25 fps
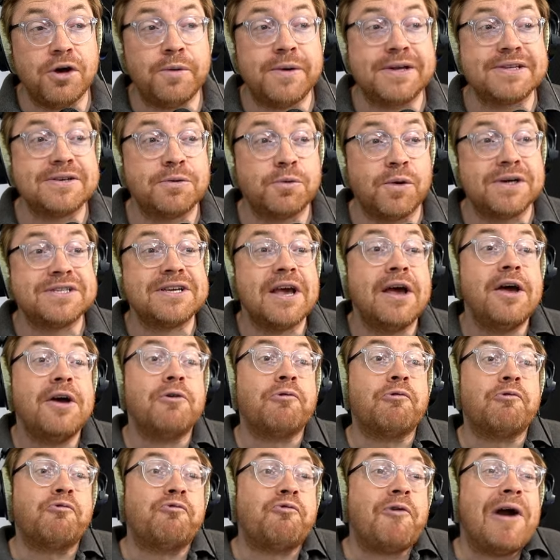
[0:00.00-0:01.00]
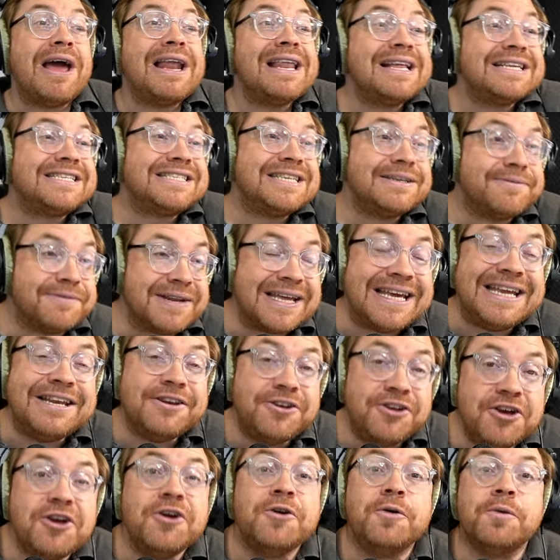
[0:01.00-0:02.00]
is relatively
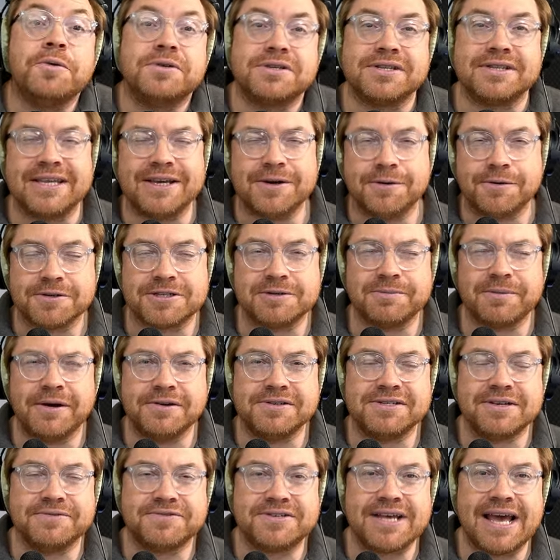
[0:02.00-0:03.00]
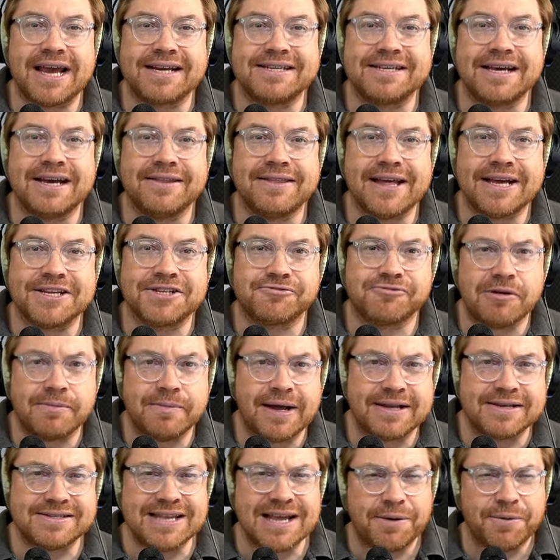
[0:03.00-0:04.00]
new to the automotive sector, and that's
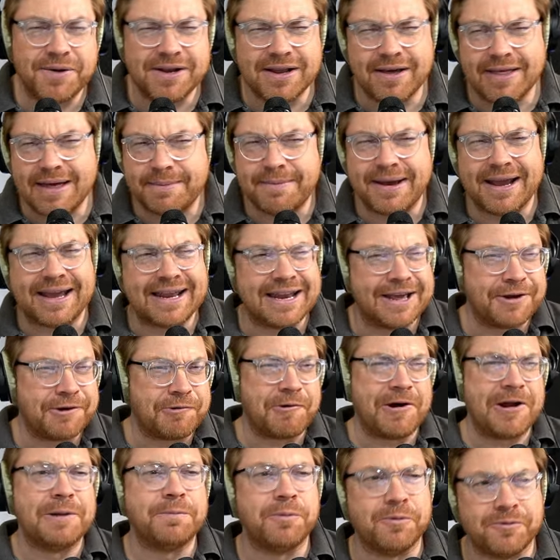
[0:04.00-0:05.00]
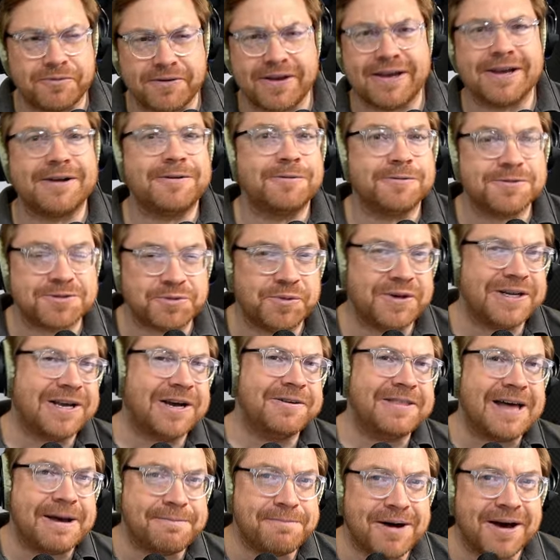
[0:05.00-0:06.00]
Rimac. Now, we know they're making incredible vehicles. We
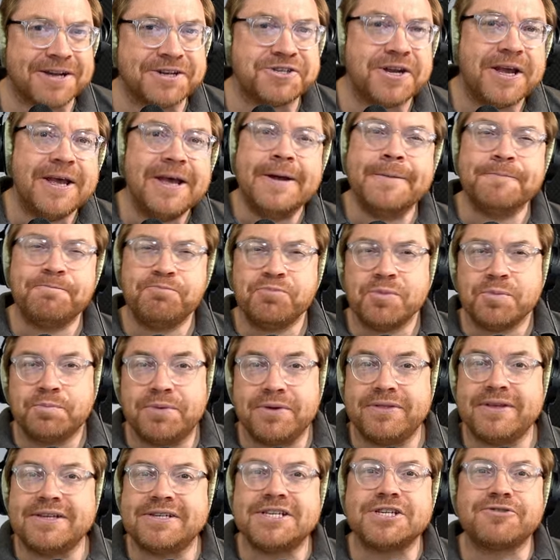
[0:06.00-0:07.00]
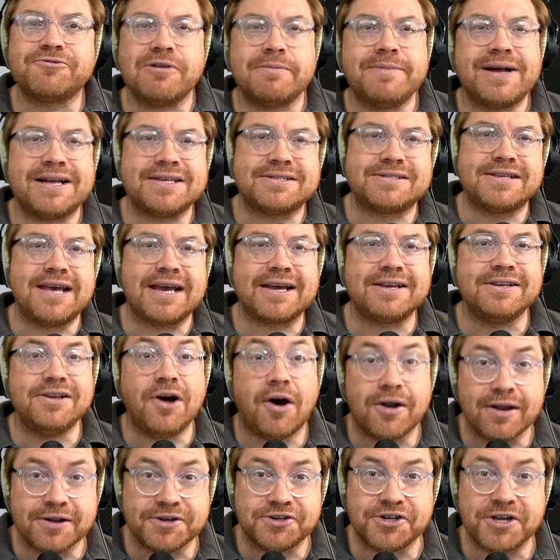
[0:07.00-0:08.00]
know that much, but this is Rimac's
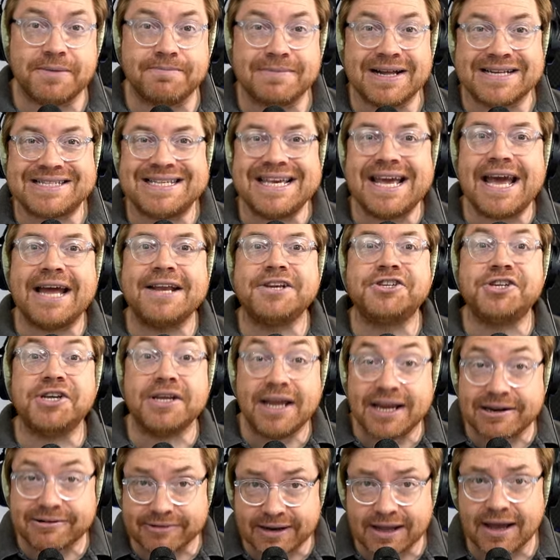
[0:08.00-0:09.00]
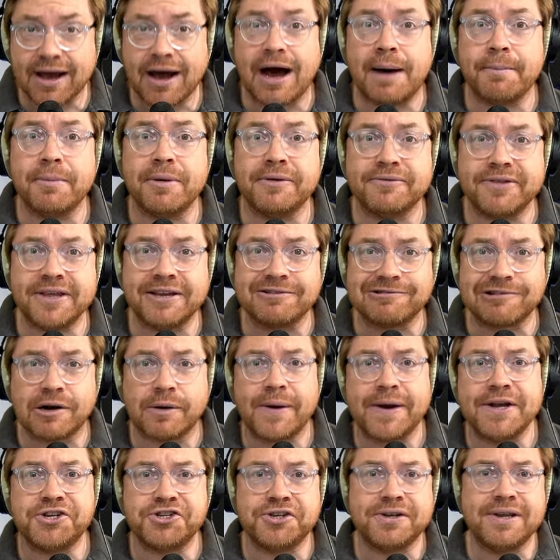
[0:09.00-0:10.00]
technology. That's the engineering arm of the
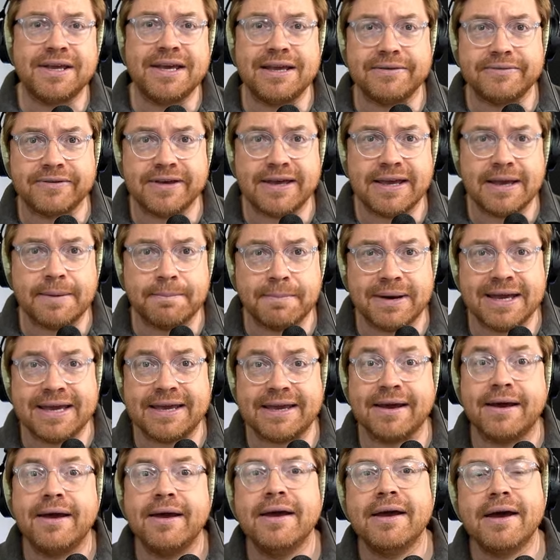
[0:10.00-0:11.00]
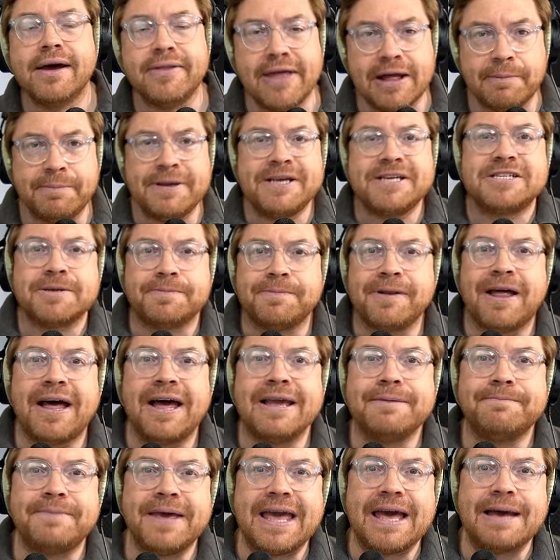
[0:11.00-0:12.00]
Croatian EV maker, and they'll be
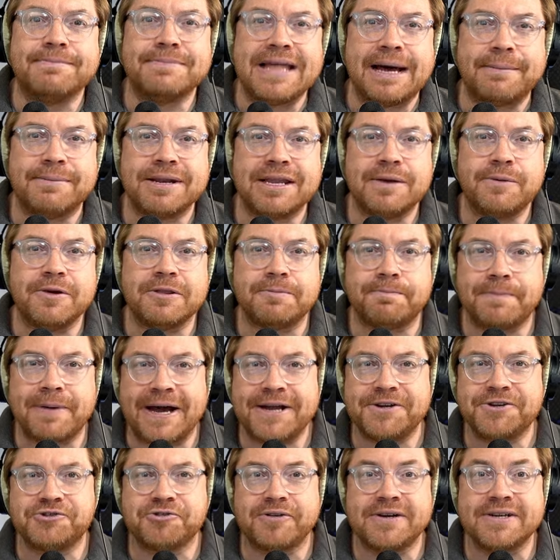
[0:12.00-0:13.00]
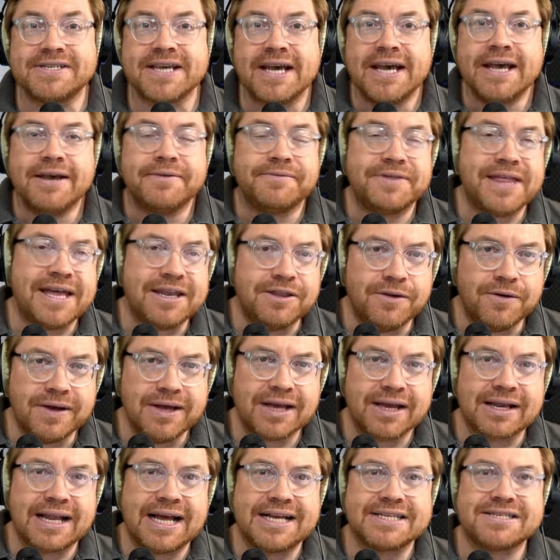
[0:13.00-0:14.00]
supplying BMW with batteries for their
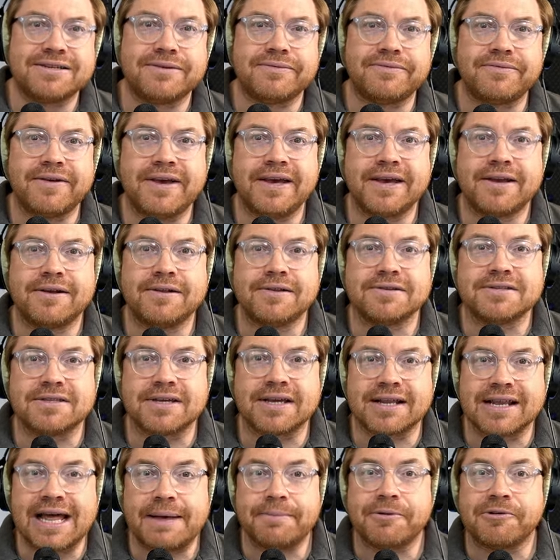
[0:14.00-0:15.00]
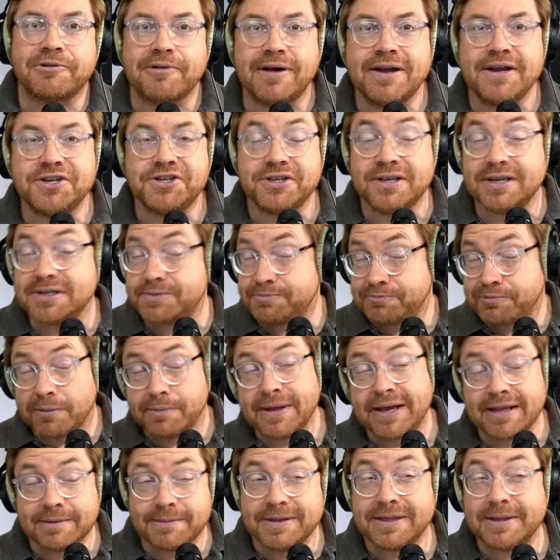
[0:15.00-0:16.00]
Neue Klasse vehicles. The collaboration is
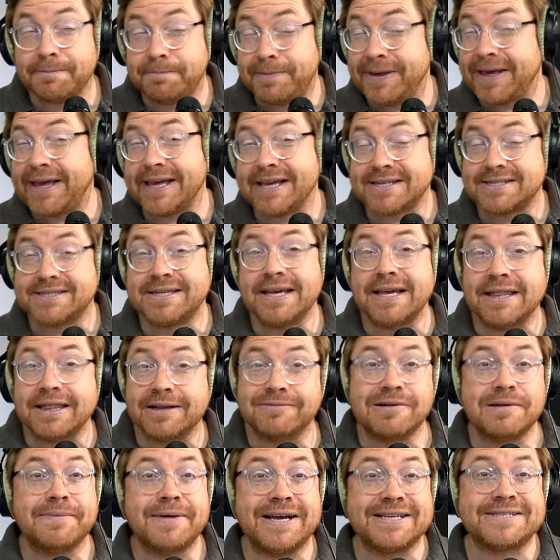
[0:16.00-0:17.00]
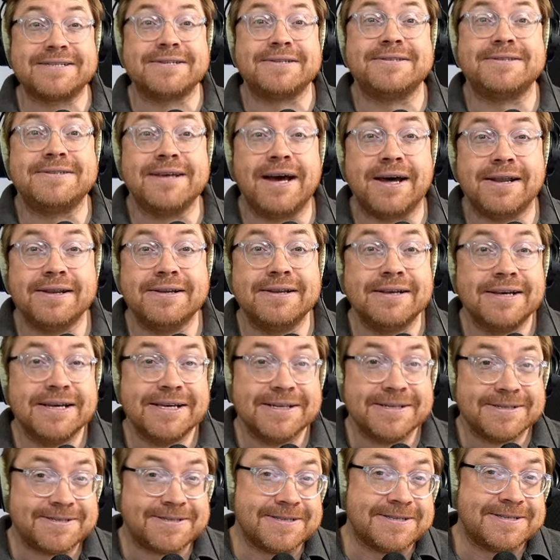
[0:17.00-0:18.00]
probably going to be the biggest thing that Rimac has done
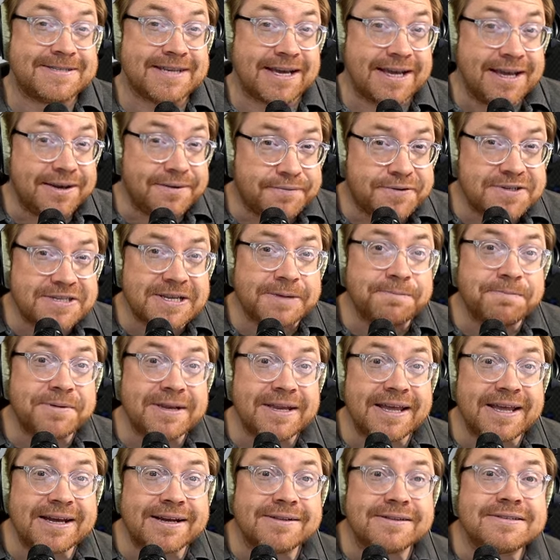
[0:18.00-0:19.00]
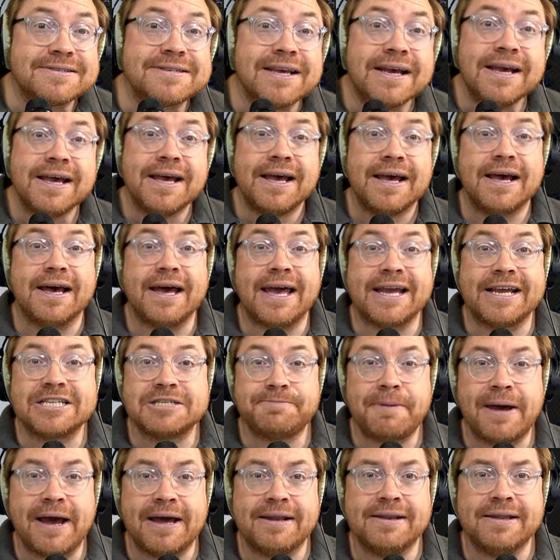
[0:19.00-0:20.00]
to date for somebody else,
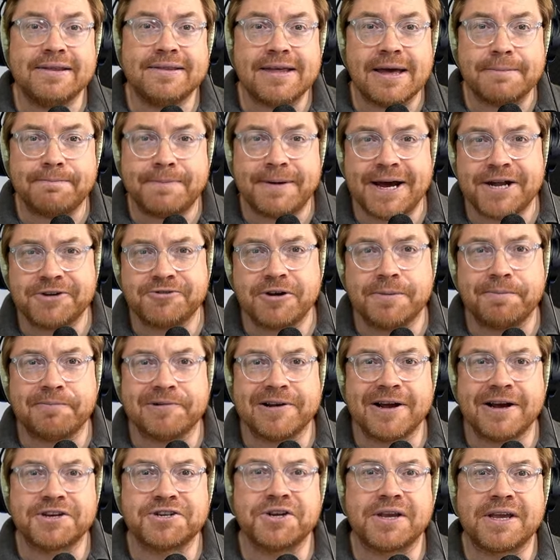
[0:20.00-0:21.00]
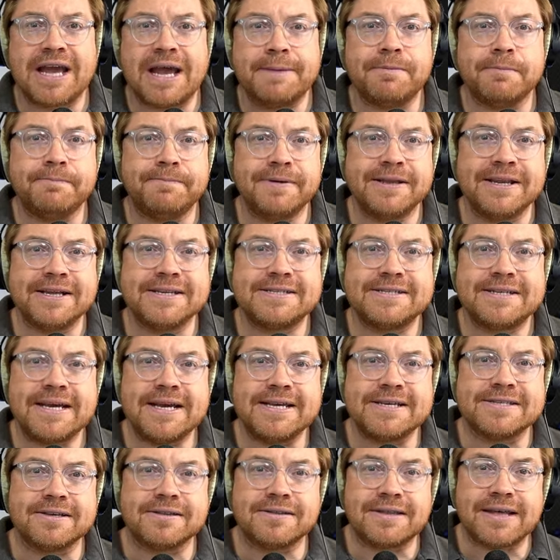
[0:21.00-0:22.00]
expanding their battery production
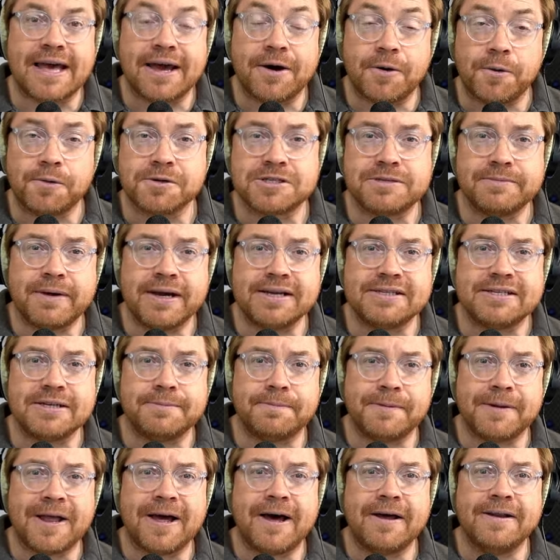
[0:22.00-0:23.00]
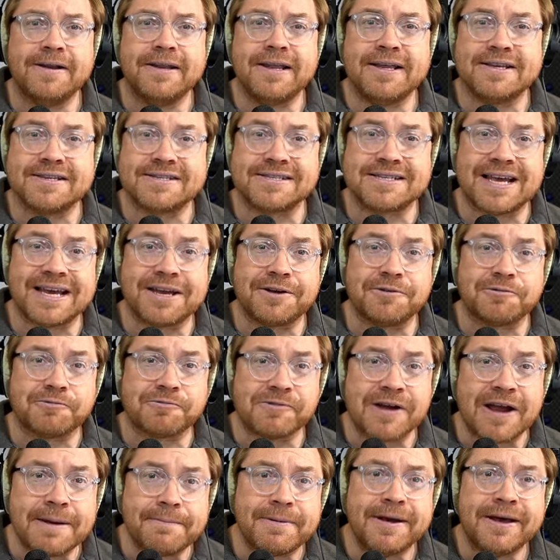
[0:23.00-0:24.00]
capabilities at their automated plant near
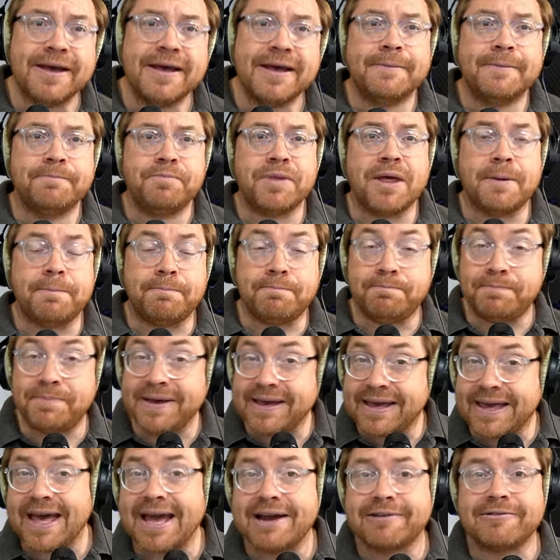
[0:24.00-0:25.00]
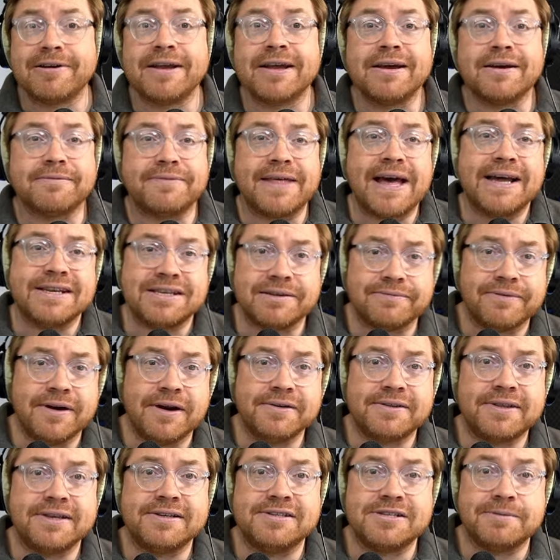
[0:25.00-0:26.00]
Zagreb. A big area of that
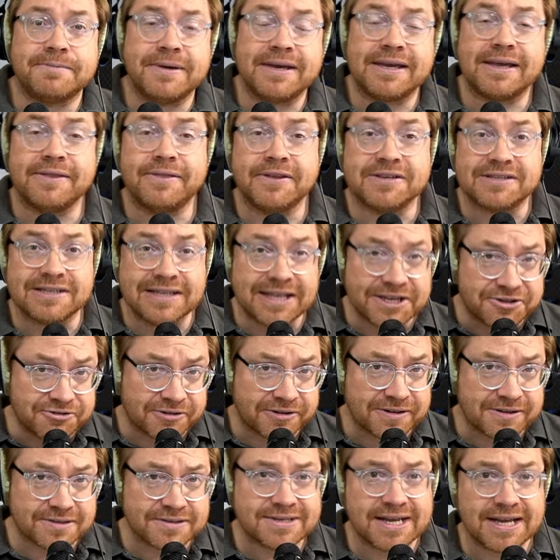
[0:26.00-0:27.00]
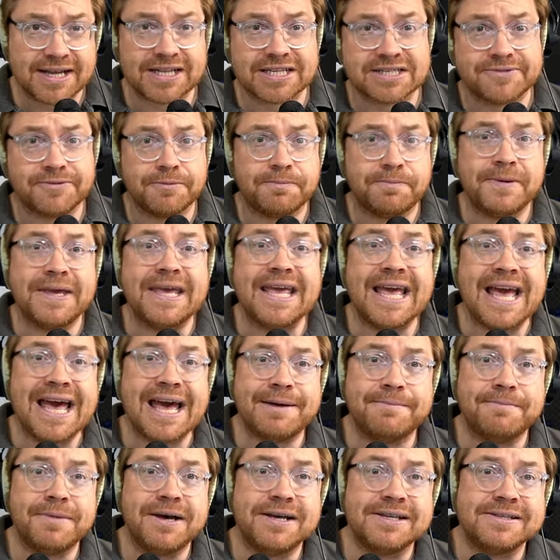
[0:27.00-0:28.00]
devoted to making the cylindrical cells for
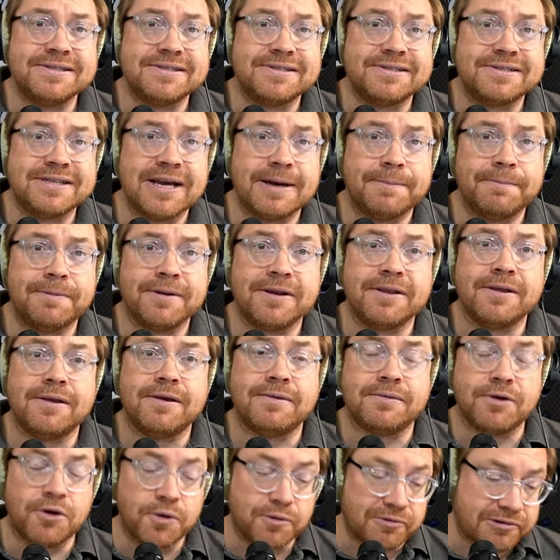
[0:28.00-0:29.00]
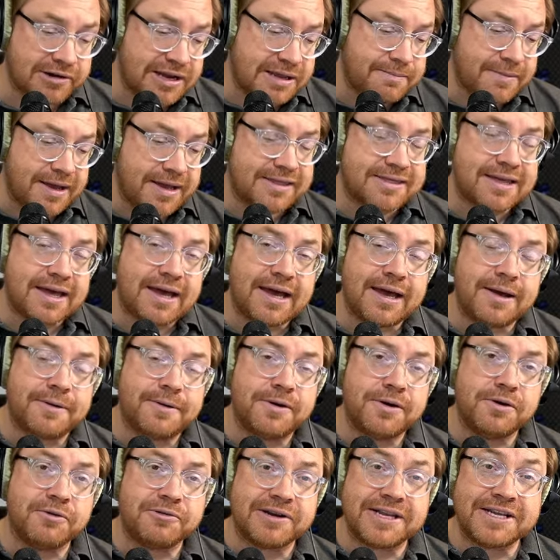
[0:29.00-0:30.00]
BMW, who
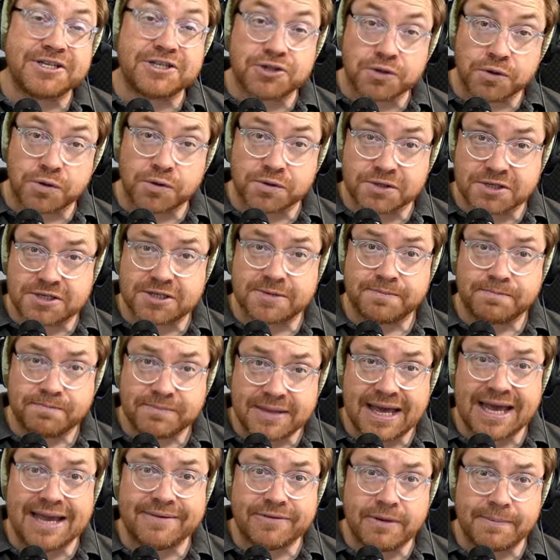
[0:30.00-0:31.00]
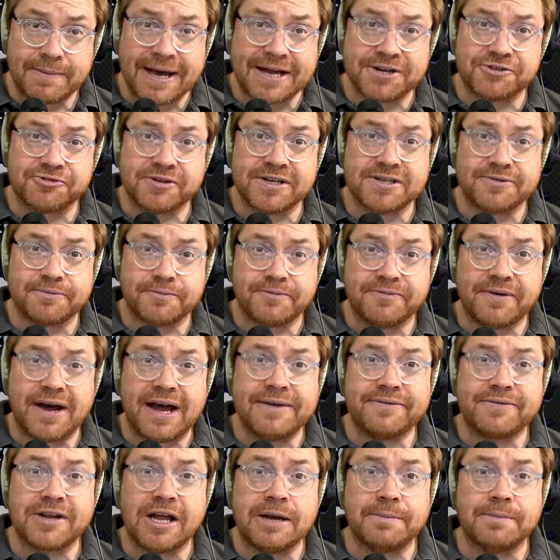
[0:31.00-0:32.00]
already source their EV batteries from
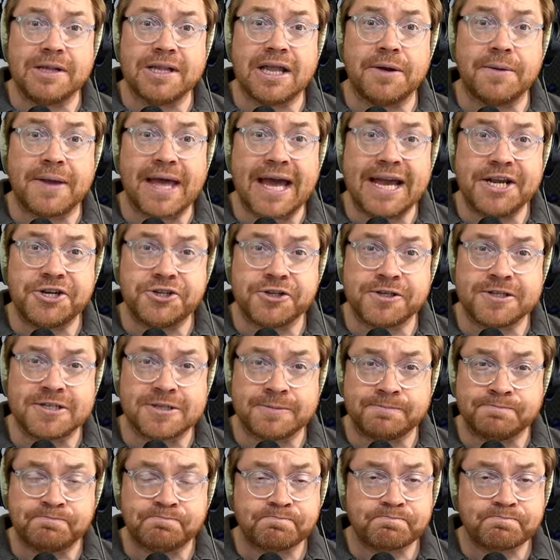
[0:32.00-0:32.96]
5 global locations,